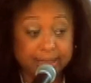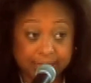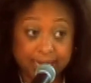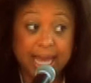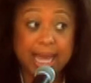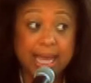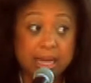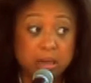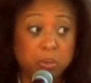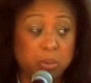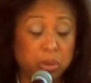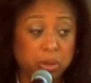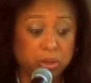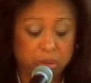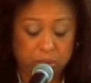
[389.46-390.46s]

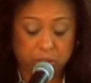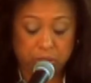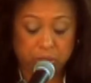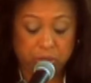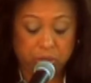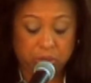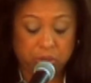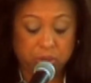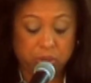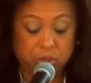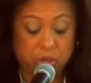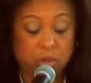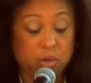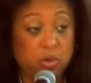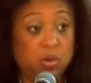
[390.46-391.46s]
attainable,
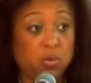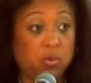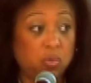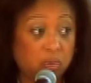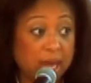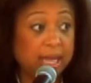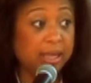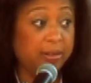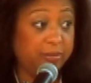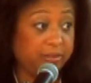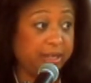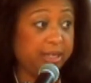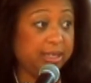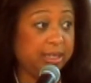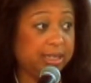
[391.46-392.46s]

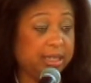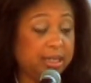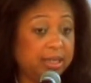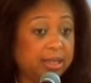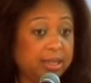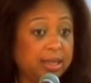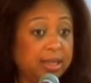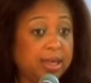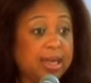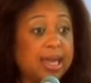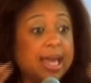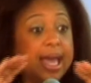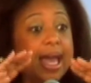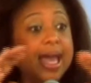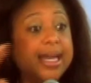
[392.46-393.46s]
relevant,
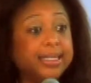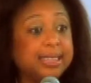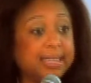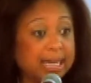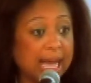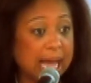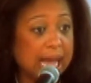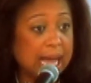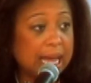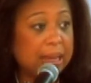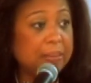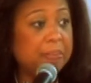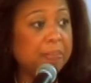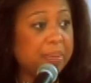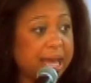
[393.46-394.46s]
and
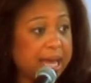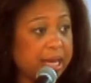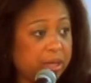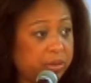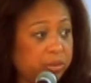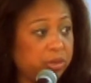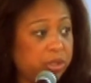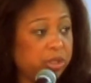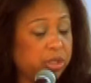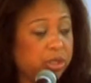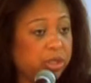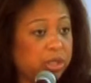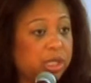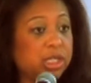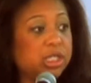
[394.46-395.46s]
time bound.
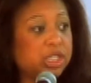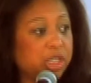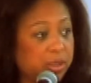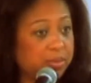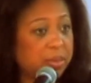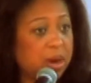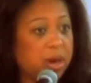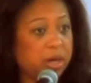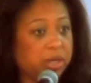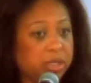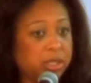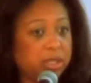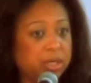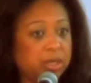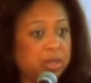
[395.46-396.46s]
SMART.
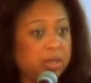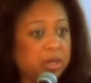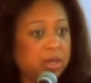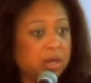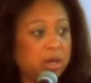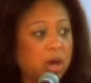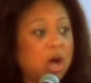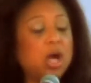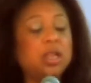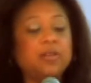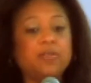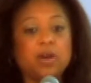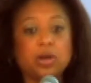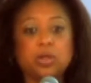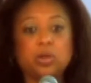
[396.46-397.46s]
All
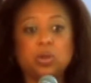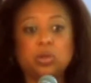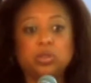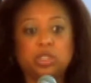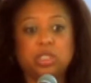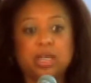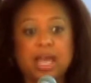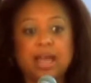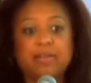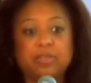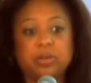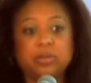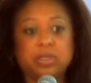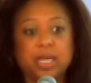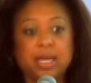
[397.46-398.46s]
of our goals should
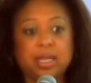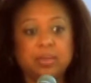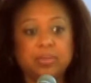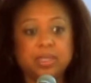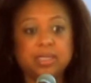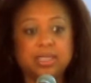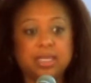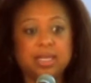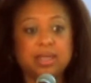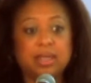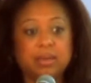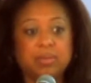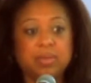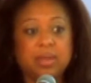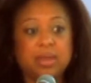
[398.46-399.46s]
have those elements in
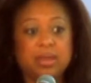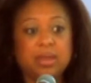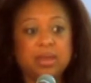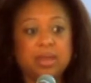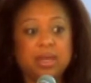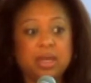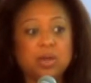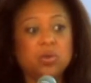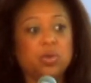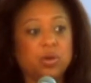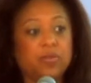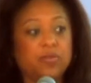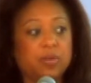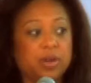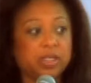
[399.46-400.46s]
them in
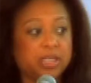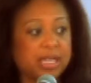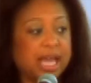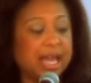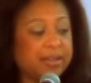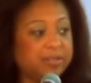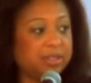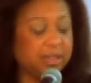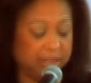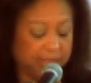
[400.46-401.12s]
order for us to have